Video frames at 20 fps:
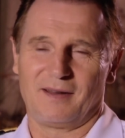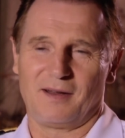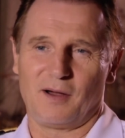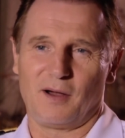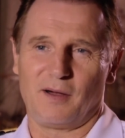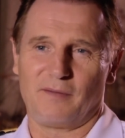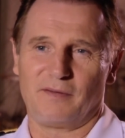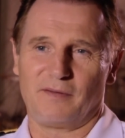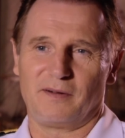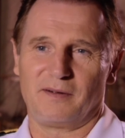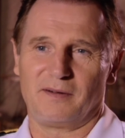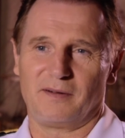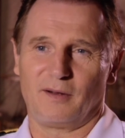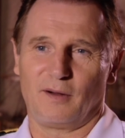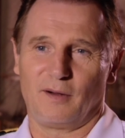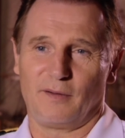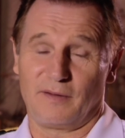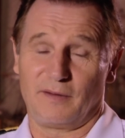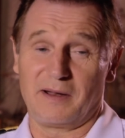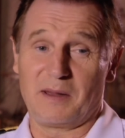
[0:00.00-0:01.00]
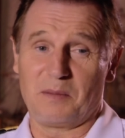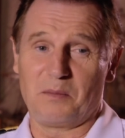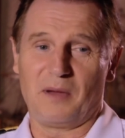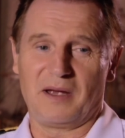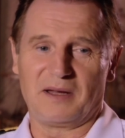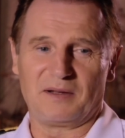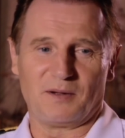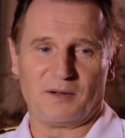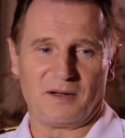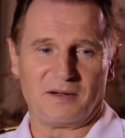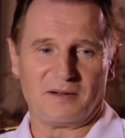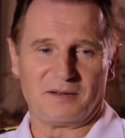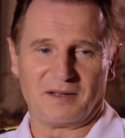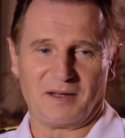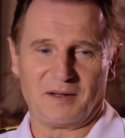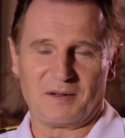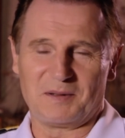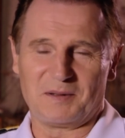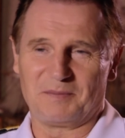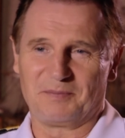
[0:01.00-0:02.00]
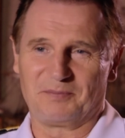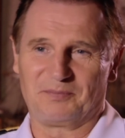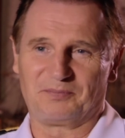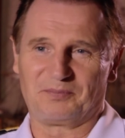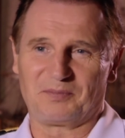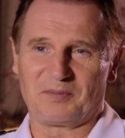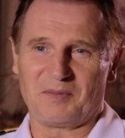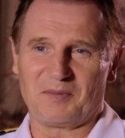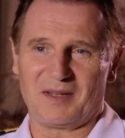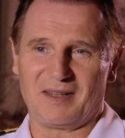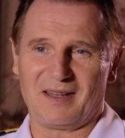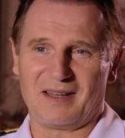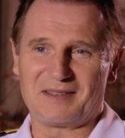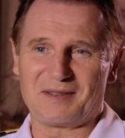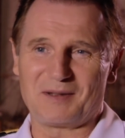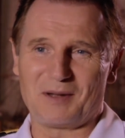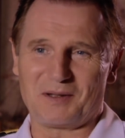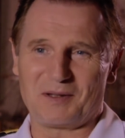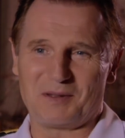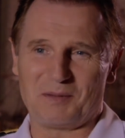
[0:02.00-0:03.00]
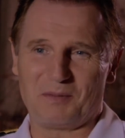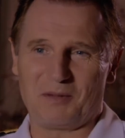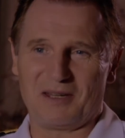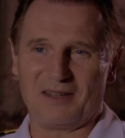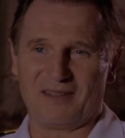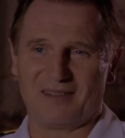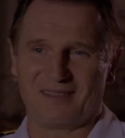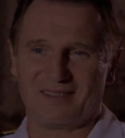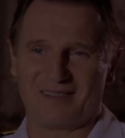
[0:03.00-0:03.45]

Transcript: offer him my daughter, you know, but that's not to be,